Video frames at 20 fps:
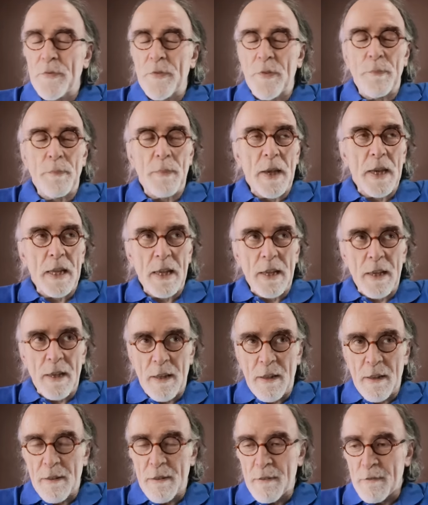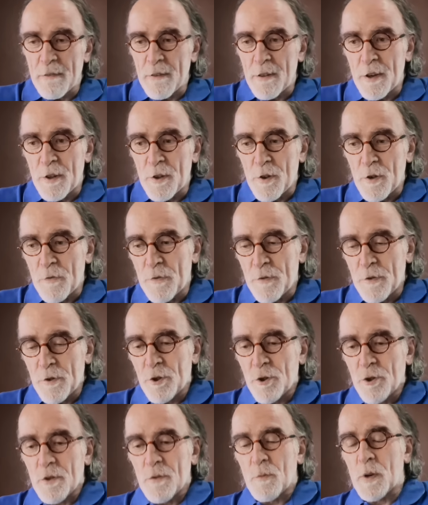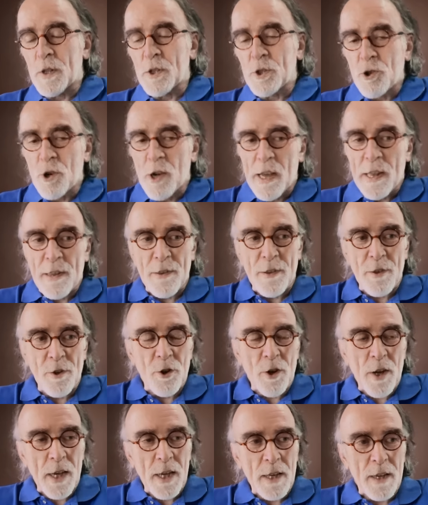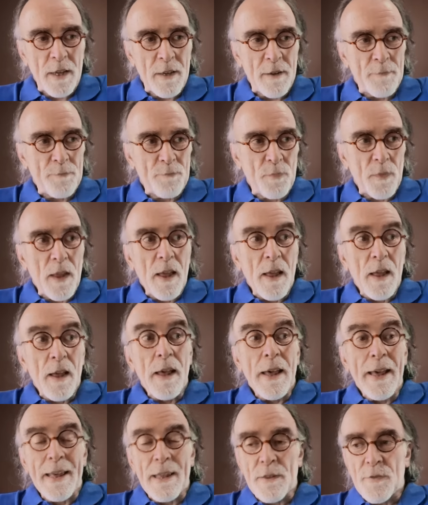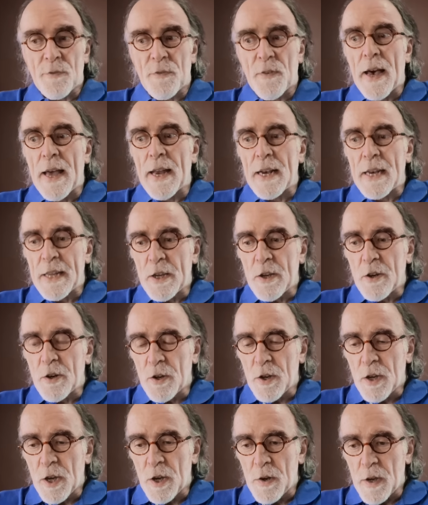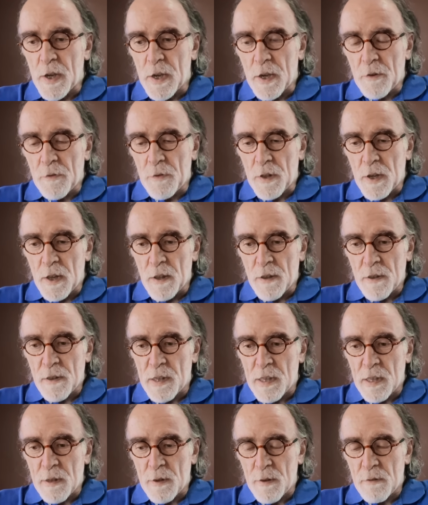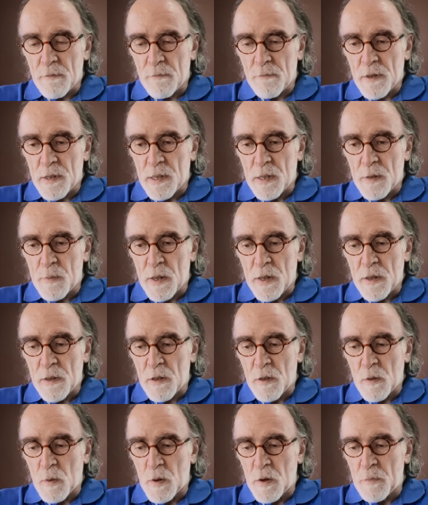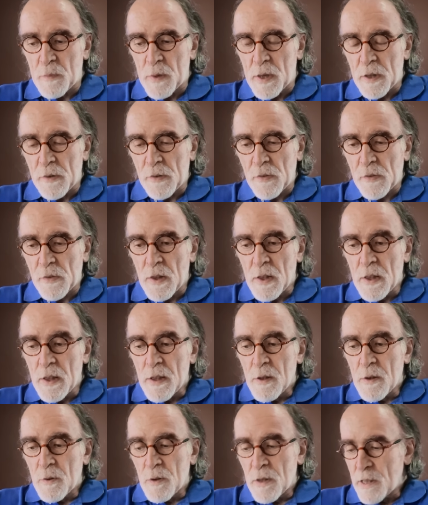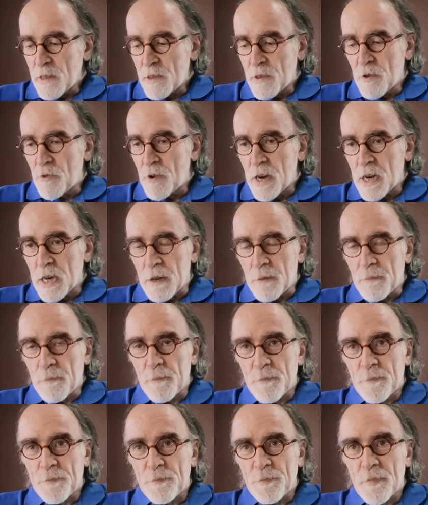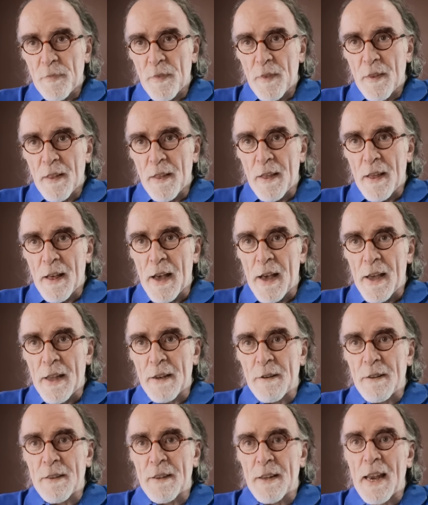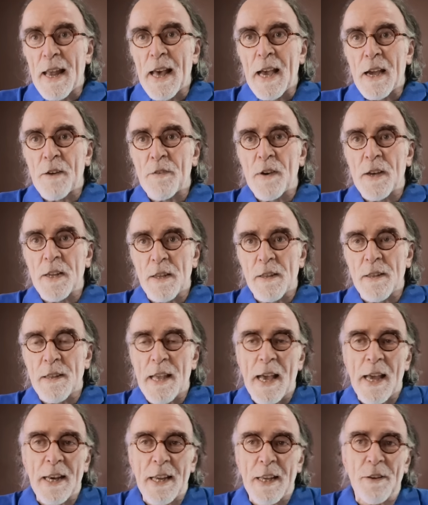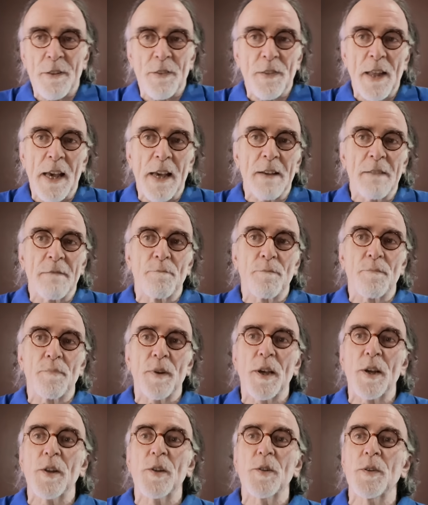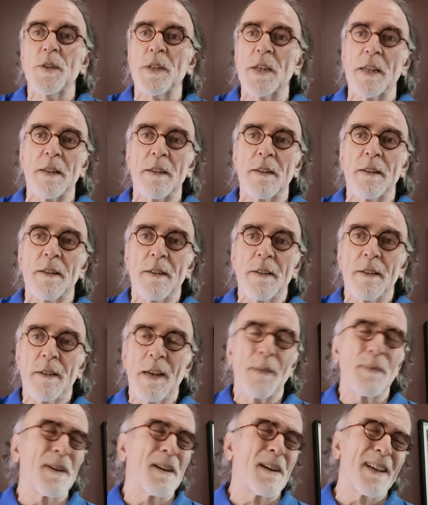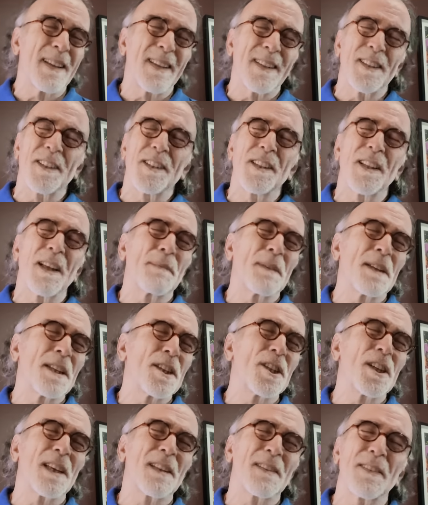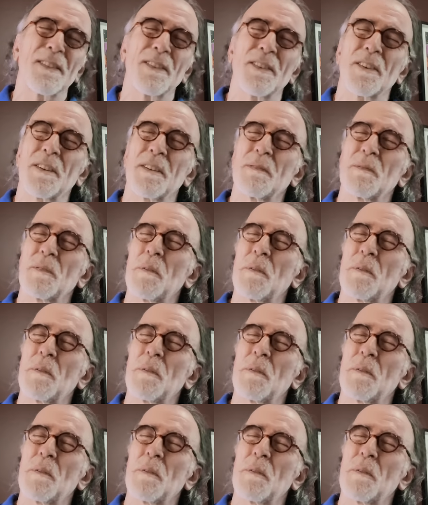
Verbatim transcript: for many years, and you know, one tries to trade it. It's finally got going over the last six six months to twelve months. Is uranium, and the lack of understanding of that precluded I mean, just look at